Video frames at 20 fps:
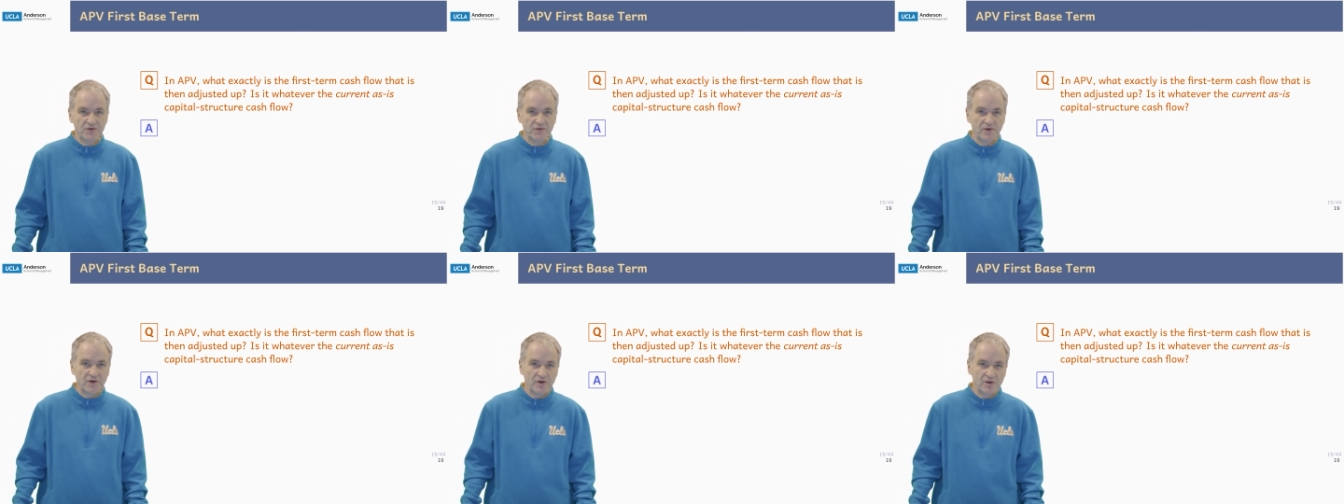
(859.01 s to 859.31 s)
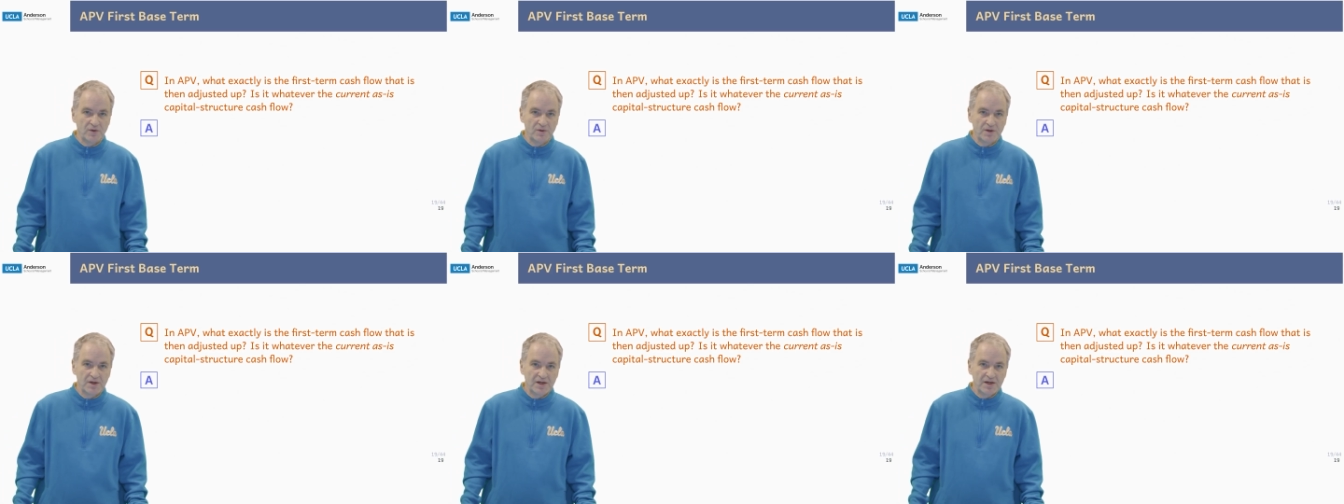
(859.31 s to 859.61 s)

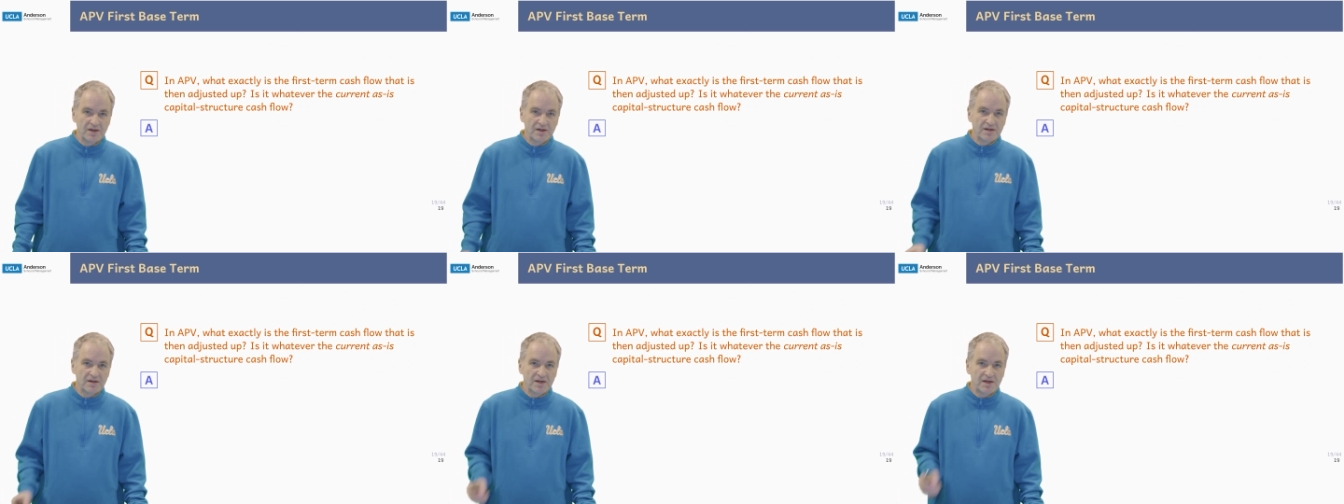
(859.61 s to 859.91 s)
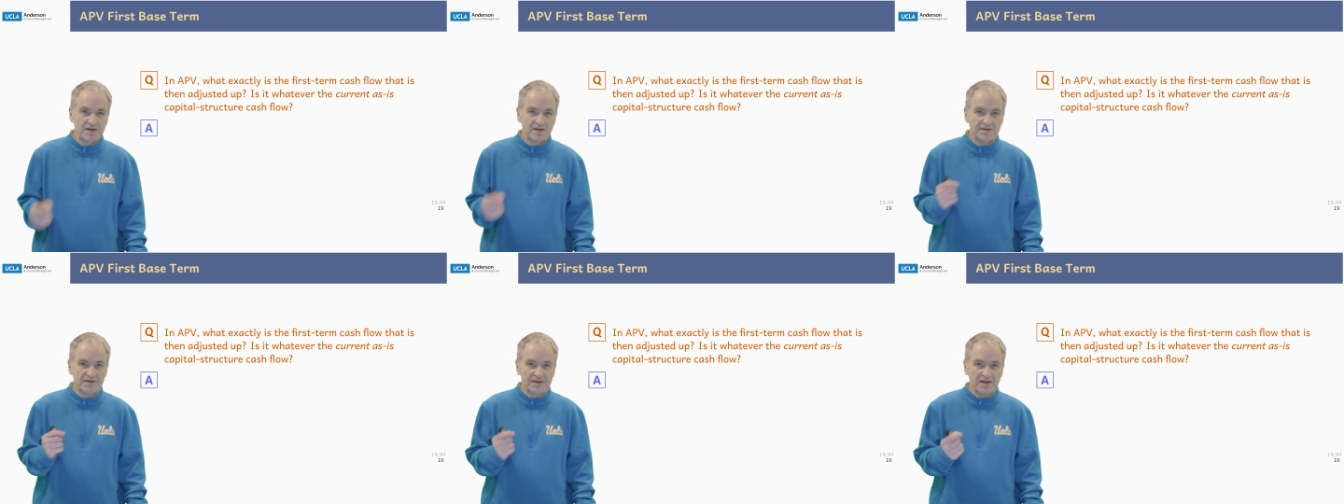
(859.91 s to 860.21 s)
flow that
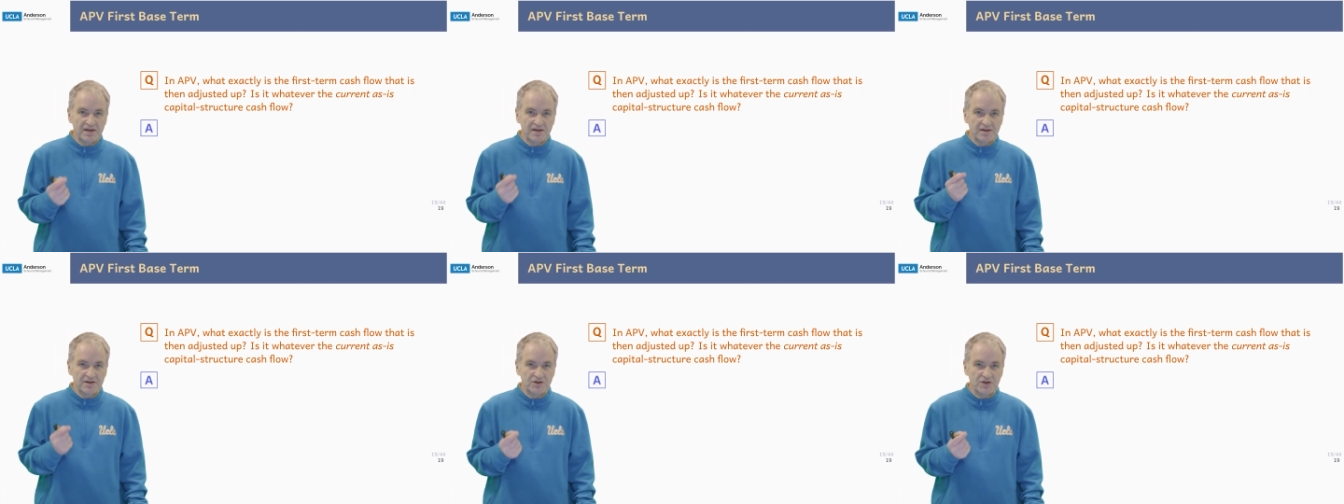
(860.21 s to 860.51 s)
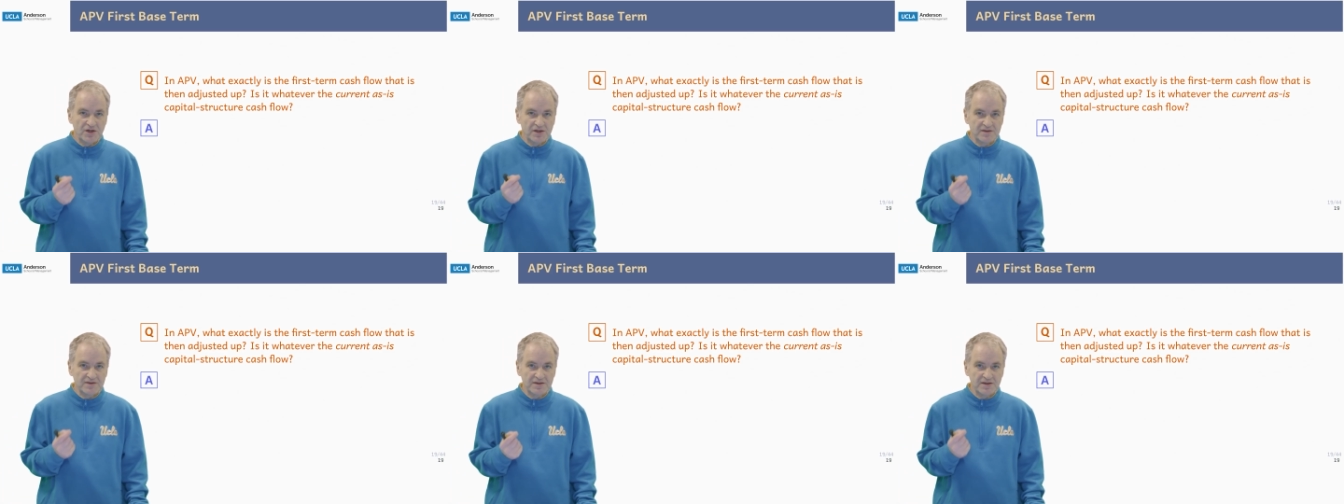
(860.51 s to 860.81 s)
is then
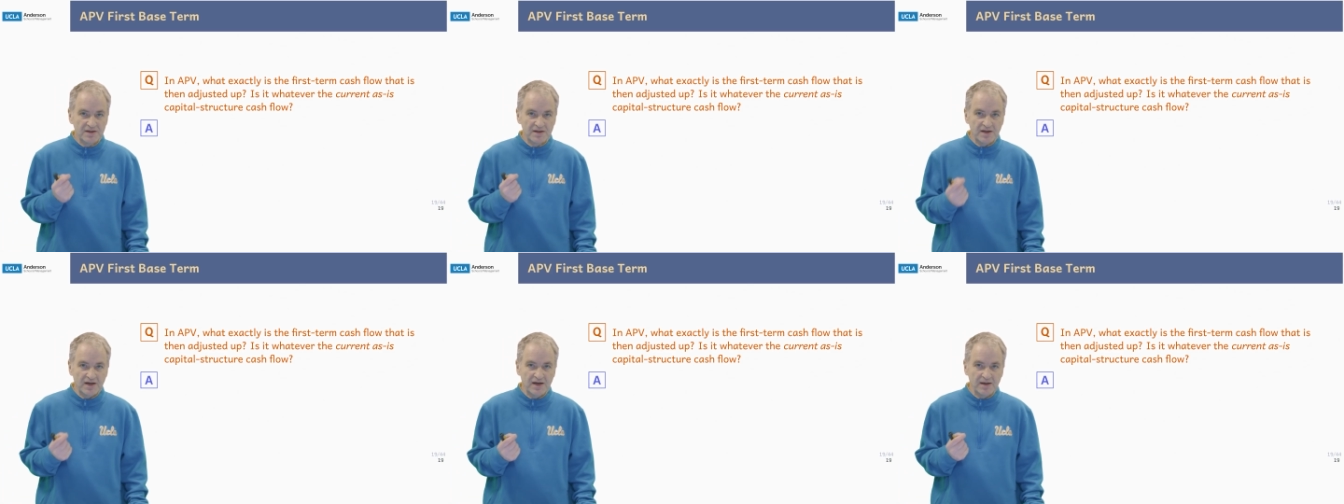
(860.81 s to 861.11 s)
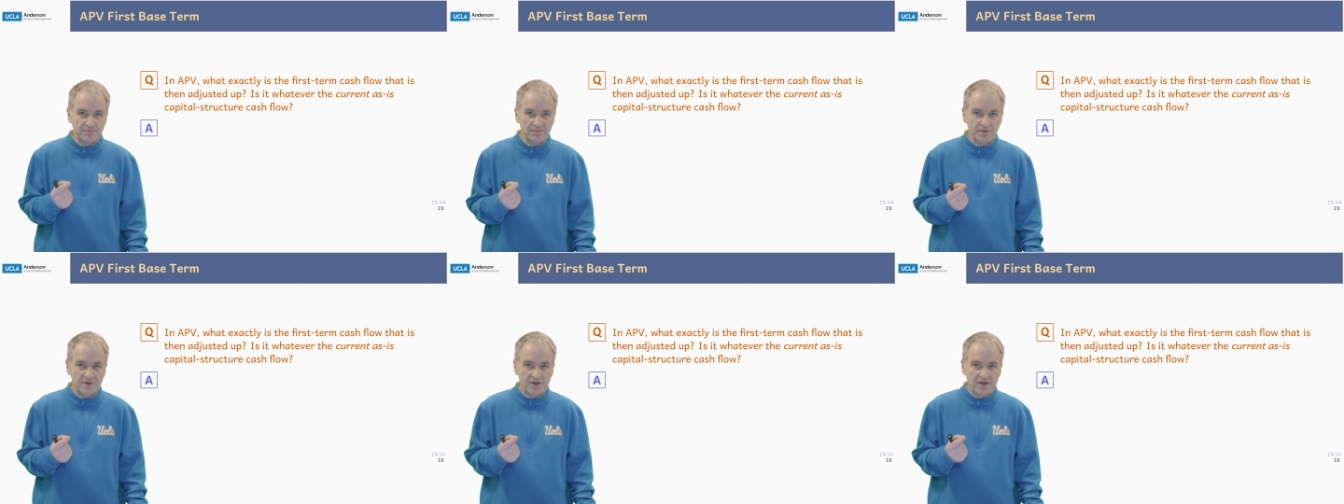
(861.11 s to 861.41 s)
adjusted up?